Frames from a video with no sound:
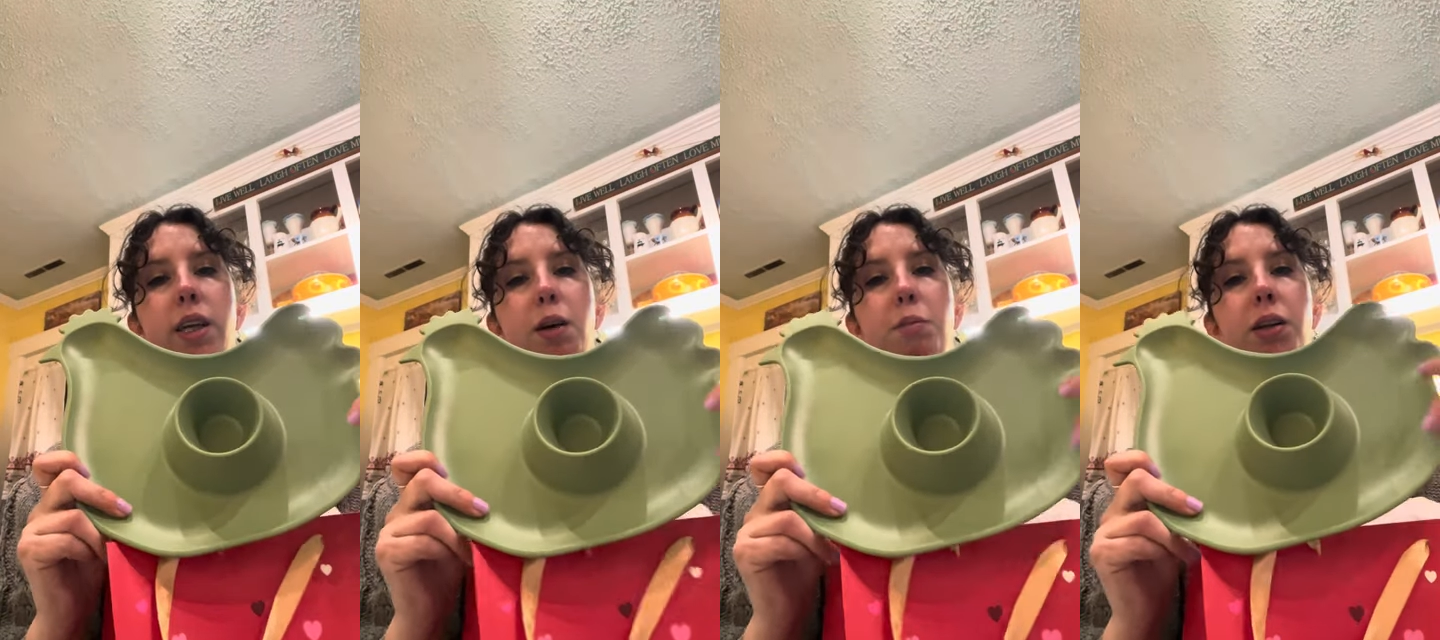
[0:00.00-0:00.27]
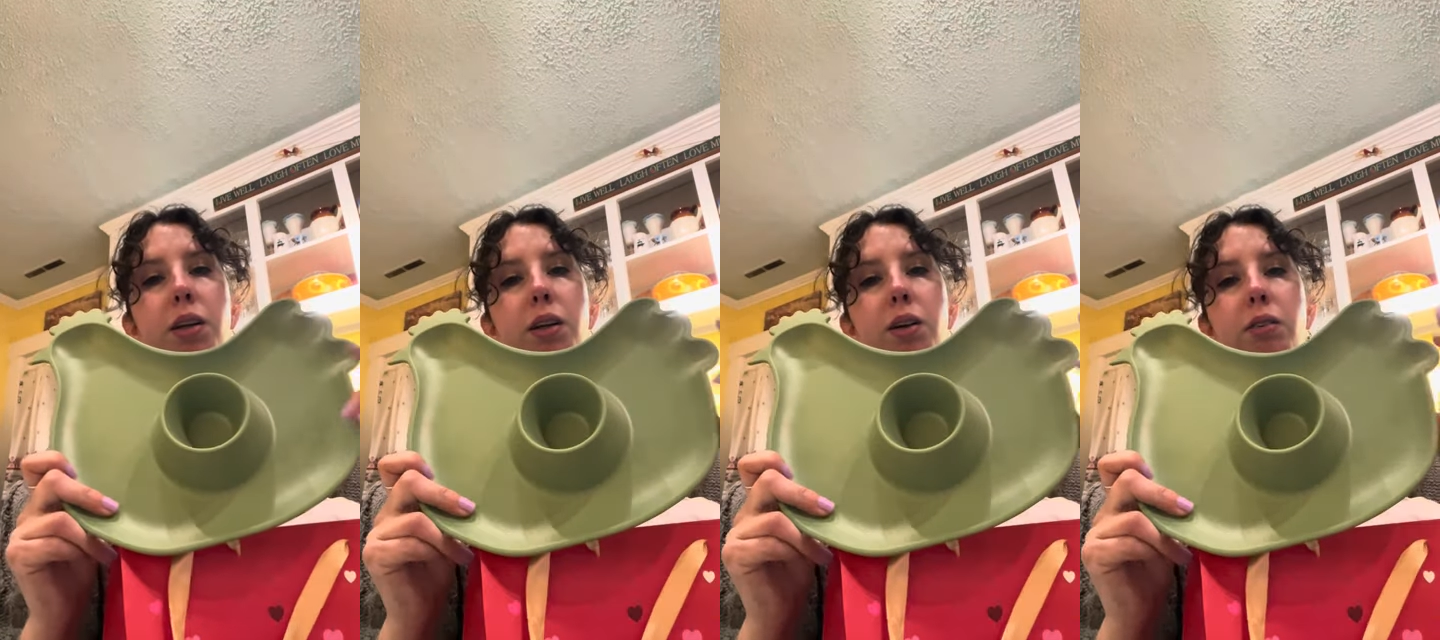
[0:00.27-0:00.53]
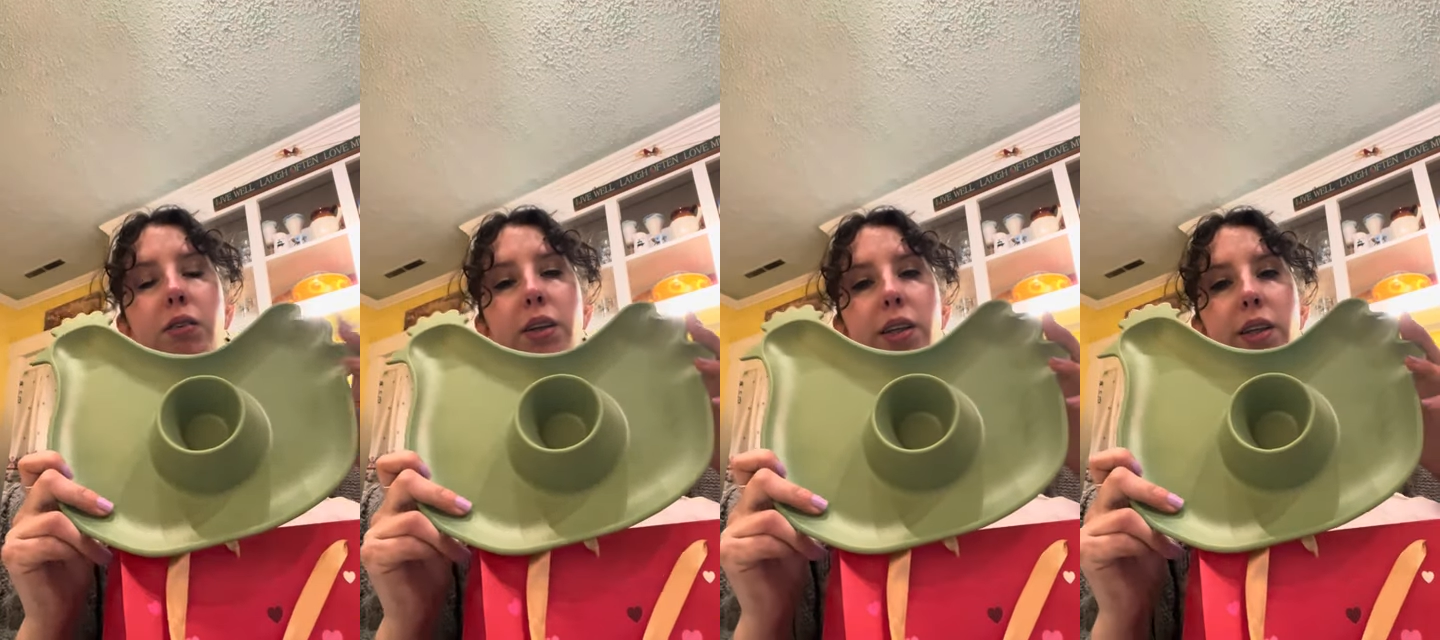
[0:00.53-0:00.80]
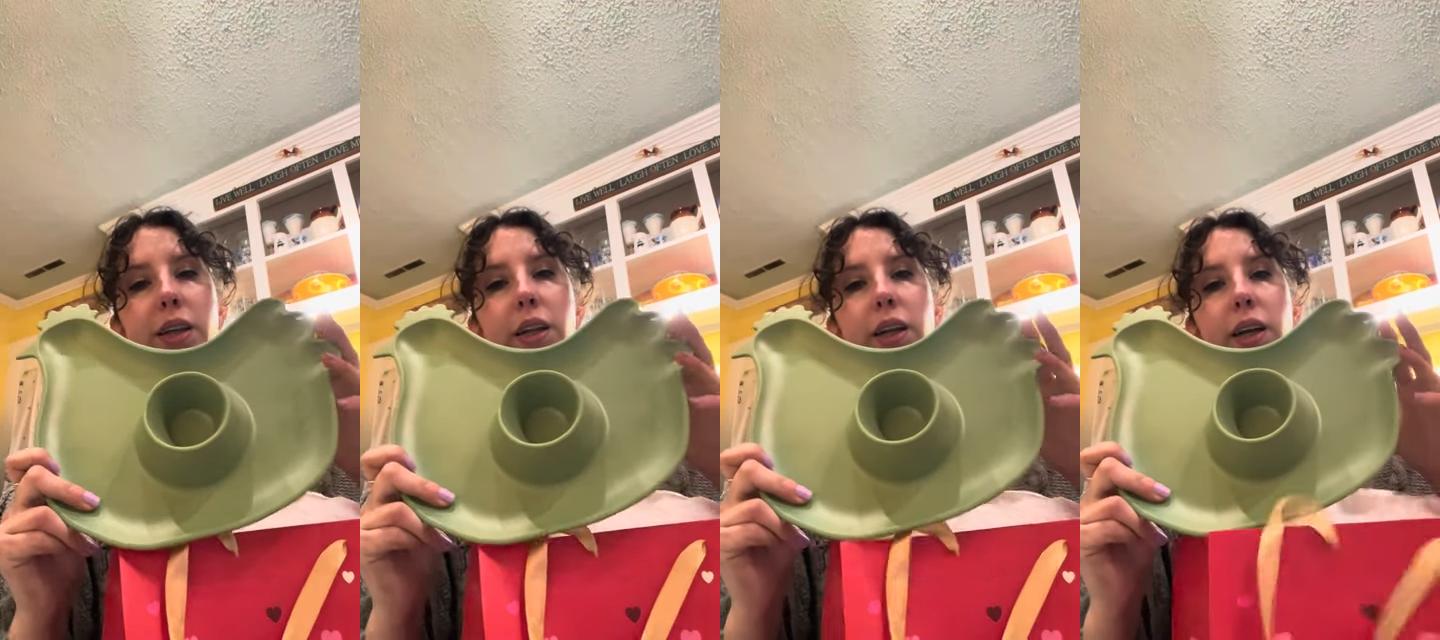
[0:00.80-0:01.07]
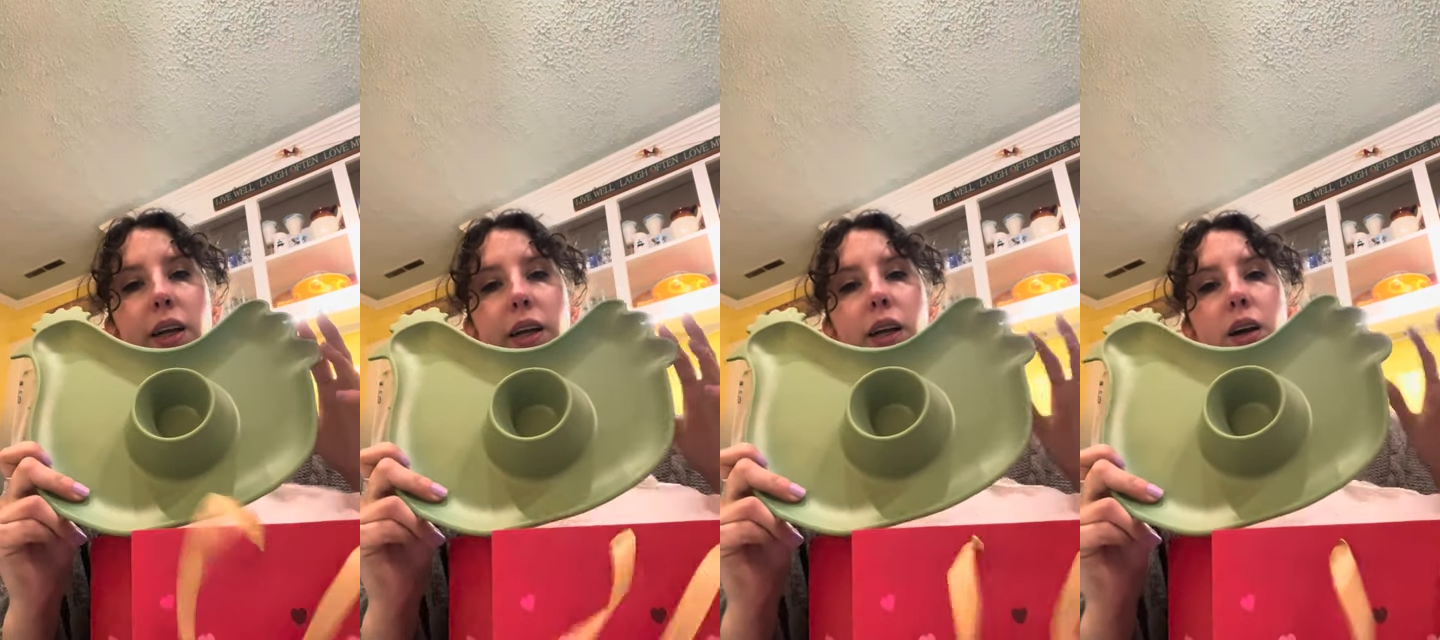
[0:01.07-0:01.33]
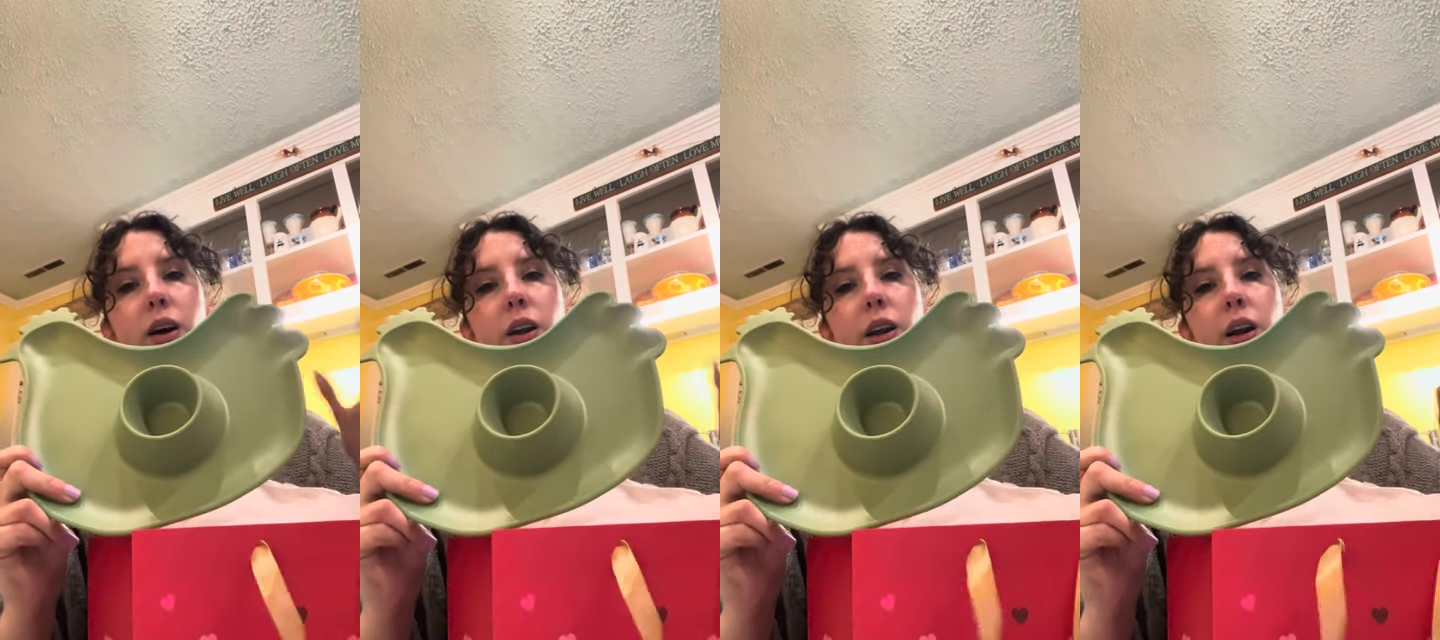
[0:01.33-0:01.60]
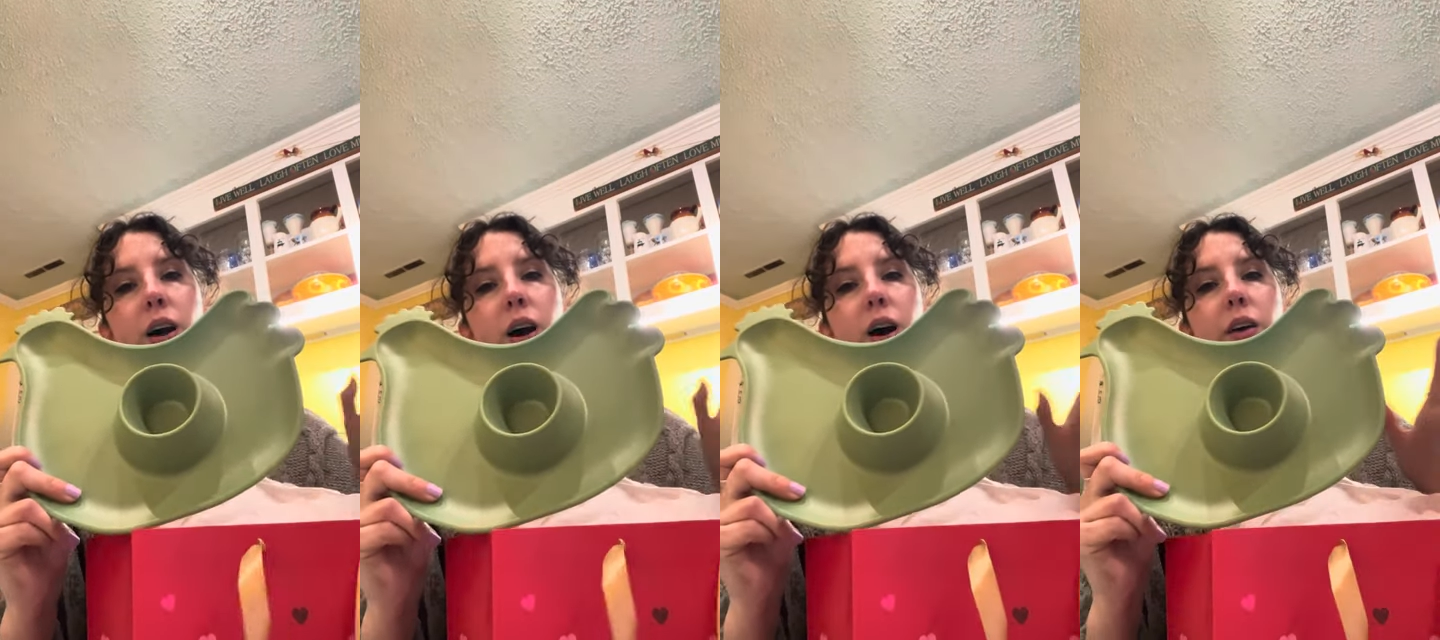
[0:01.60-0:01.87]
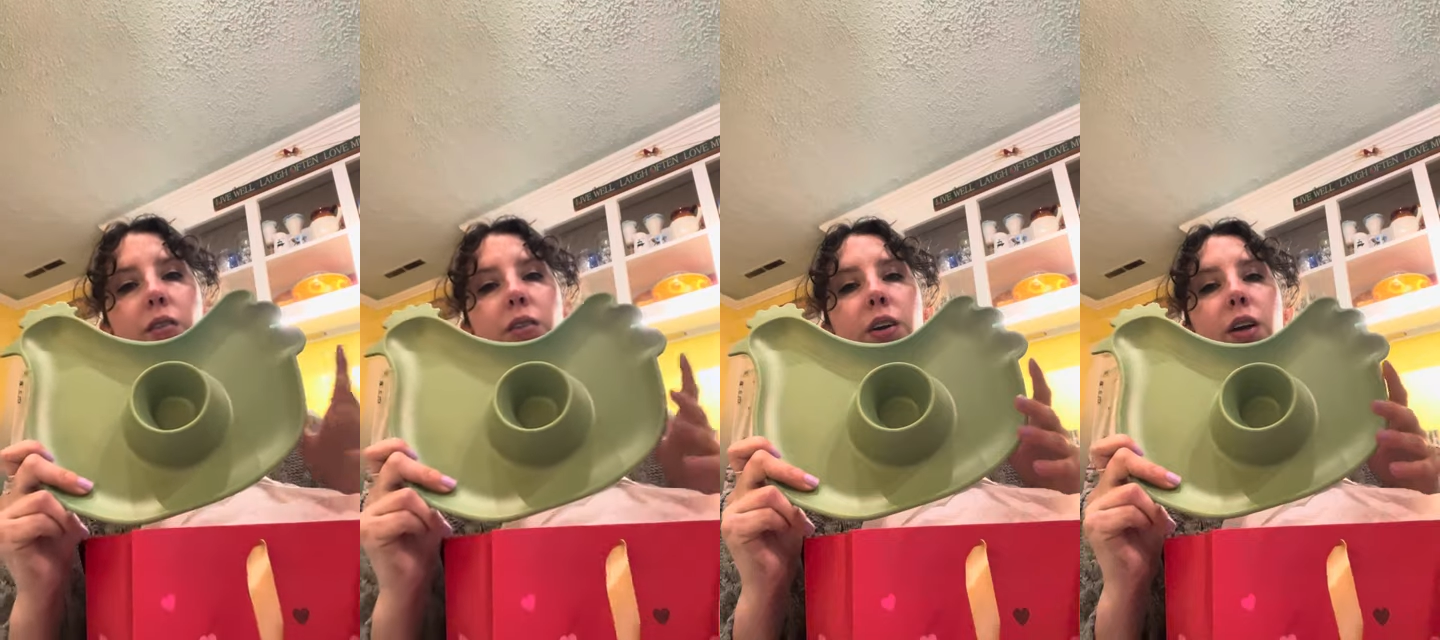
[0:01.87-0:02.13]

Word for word: up until recently on and off.